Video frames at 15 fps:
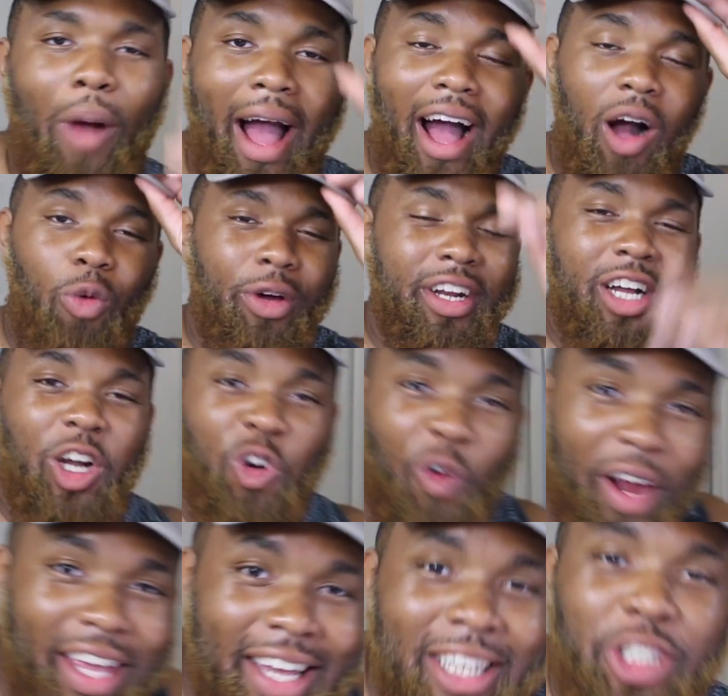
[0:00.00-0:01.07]
Wow, what a
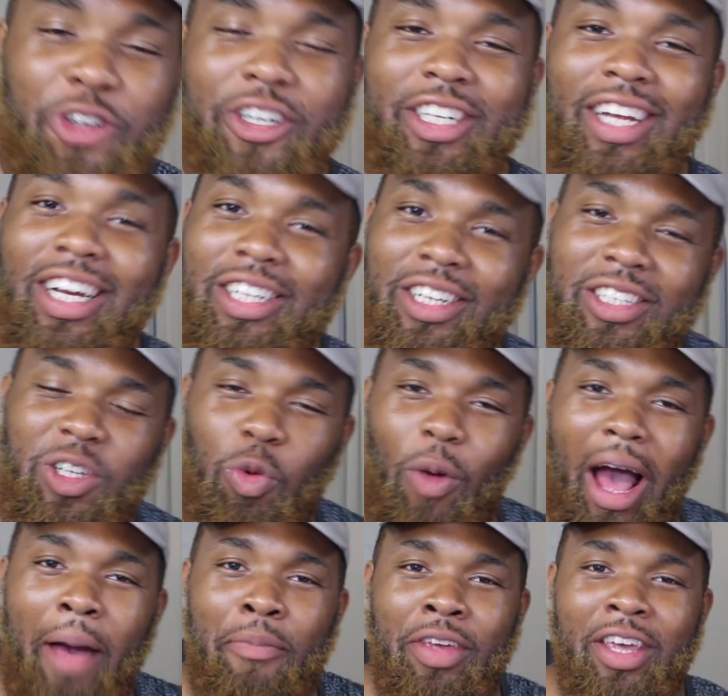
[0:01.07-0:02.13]
great introduction to
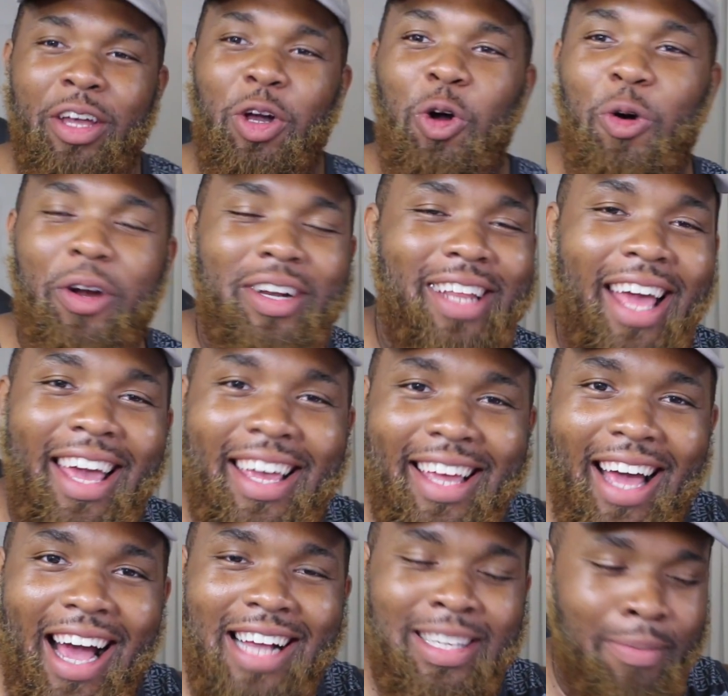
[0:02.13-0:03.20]
YB and Corday,
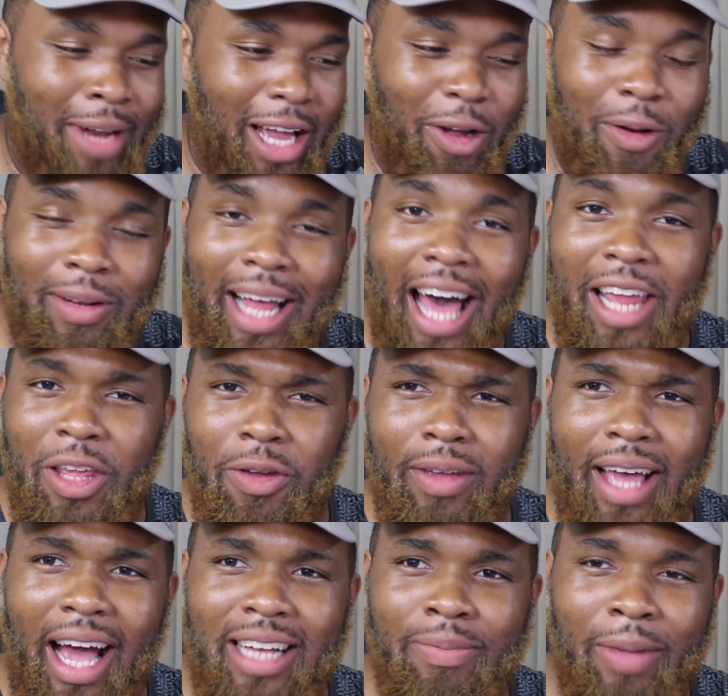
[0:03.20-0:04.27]
guys. I'm not gonna lie to you
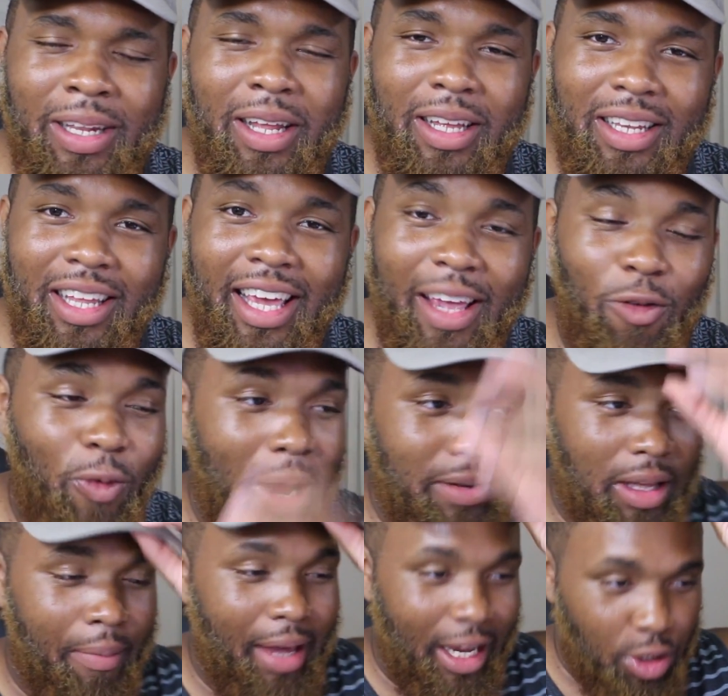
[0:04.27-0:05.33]
guys, man. Like, he rest.
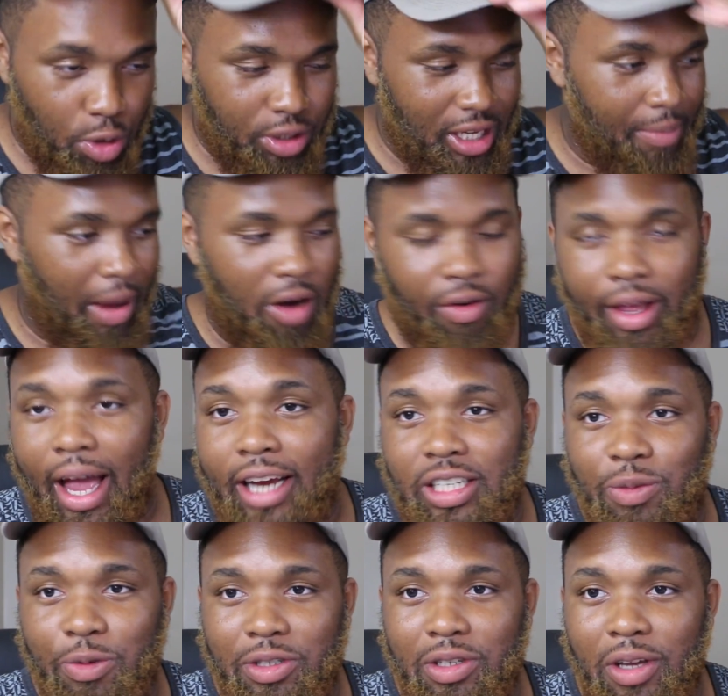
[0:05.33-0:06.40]
I mean, as you see, my
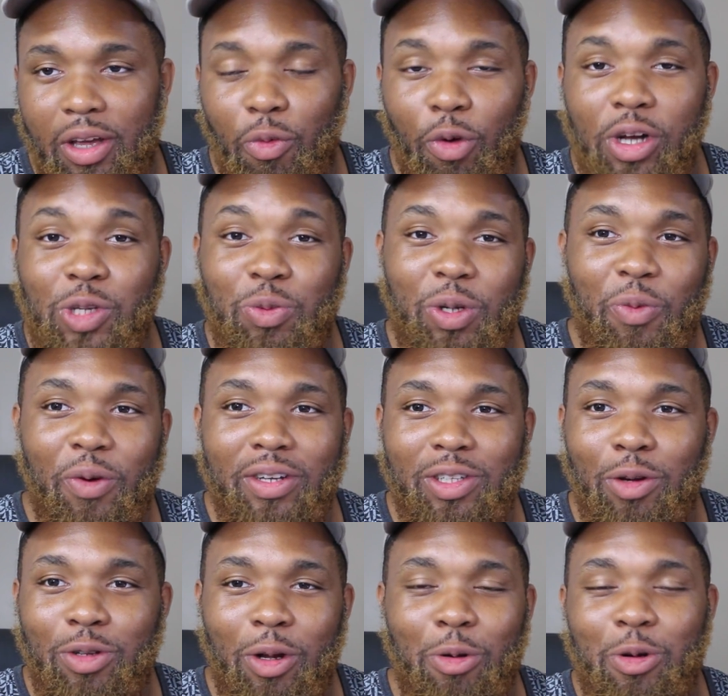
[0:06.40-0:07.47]
reaction was yeah, it was what it was.
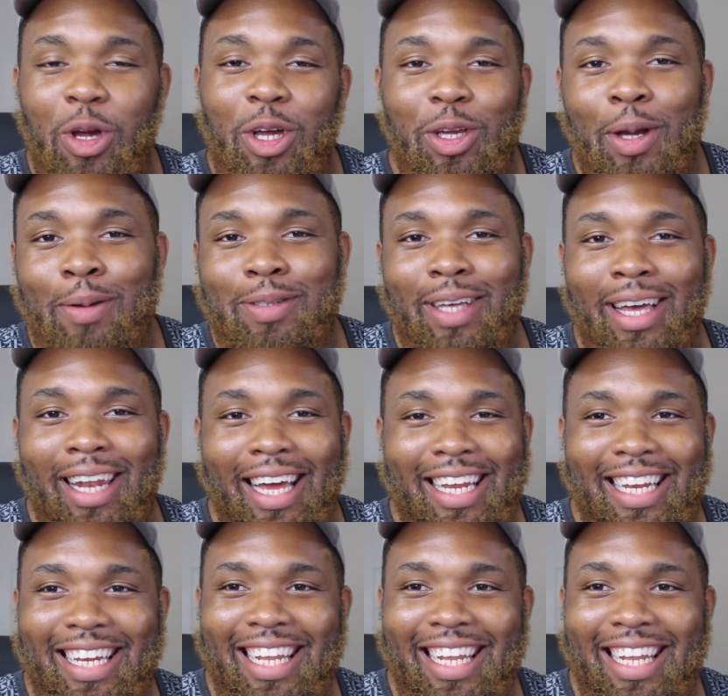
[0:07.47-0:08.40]
Don't don't. You know what I'm saying? Like,